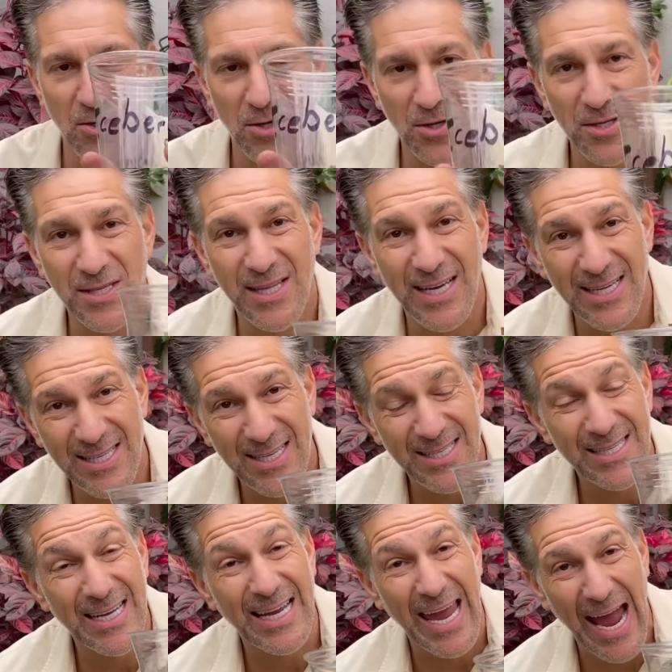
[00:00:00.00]
use this as
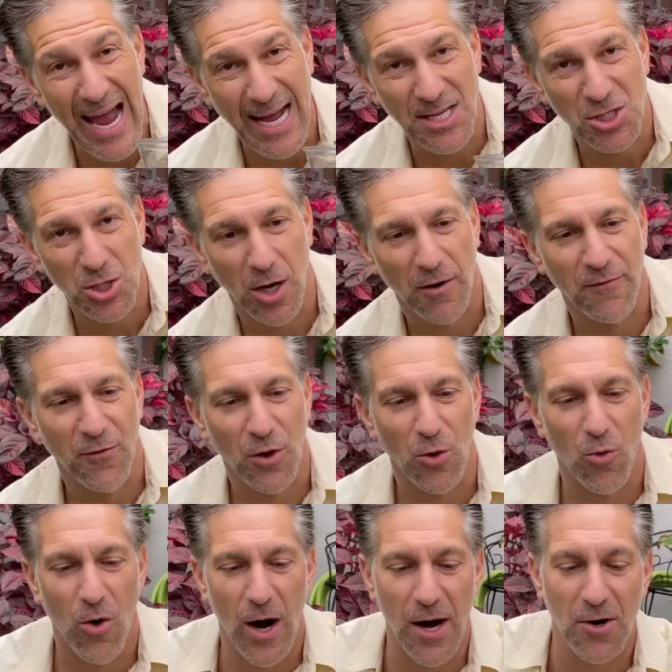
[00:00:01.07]
the catch-all for the
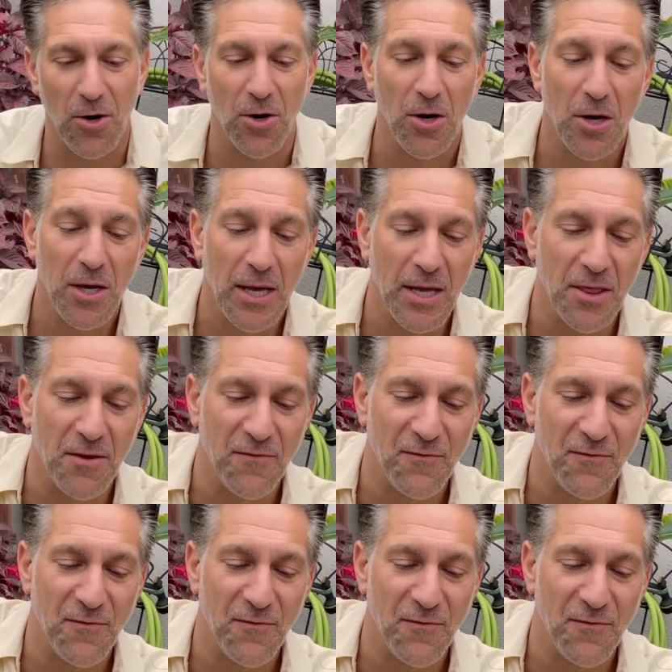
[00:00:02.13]
water in the